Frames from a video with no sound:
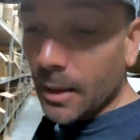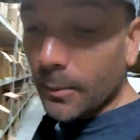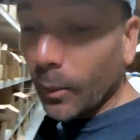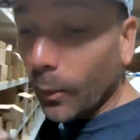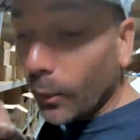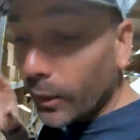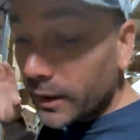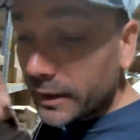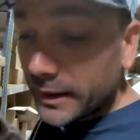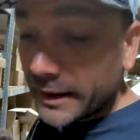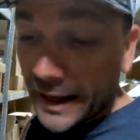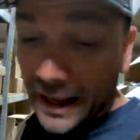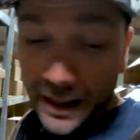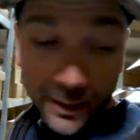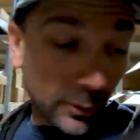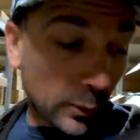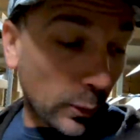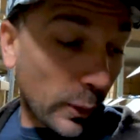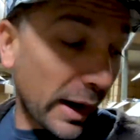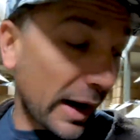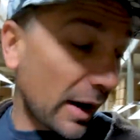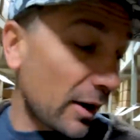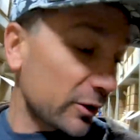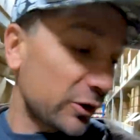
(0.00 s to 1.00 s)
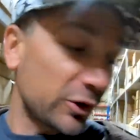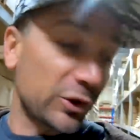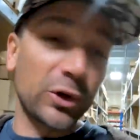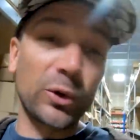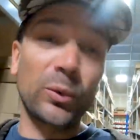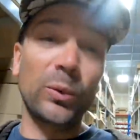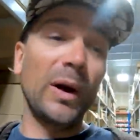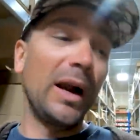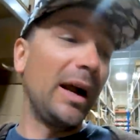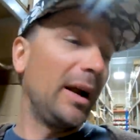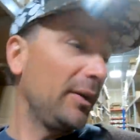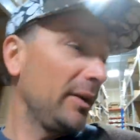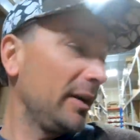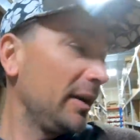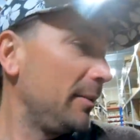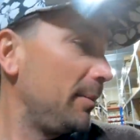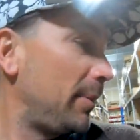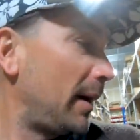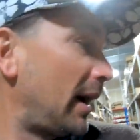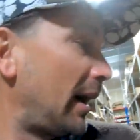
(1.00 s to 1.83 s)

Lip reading: But we're in the Gambler Warehouse, surrounded